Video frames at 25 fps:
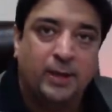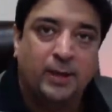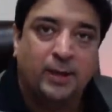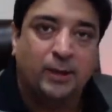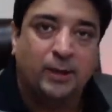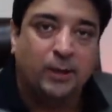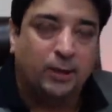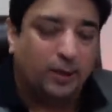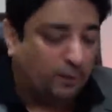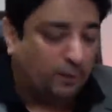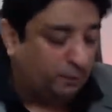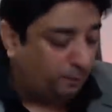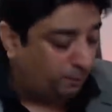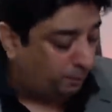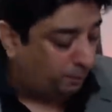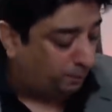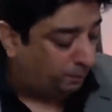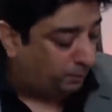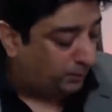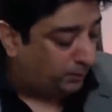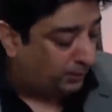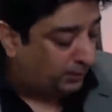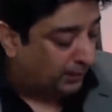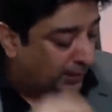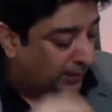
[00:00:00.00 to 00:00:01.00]
you have
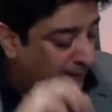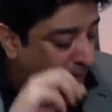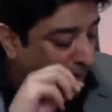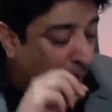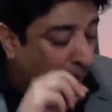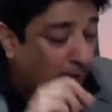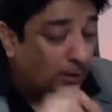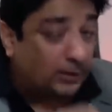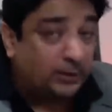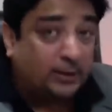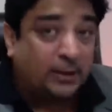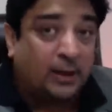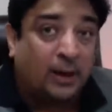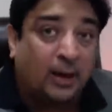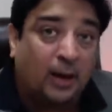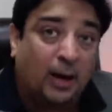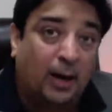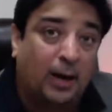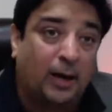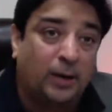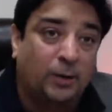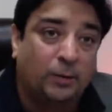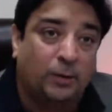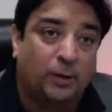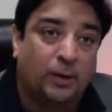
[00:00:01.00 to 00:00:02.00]
done all the
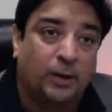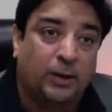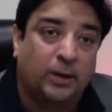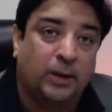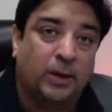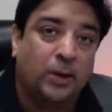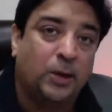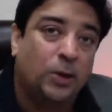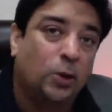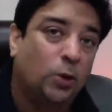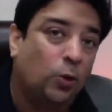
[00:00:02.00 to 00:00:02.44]
hard work,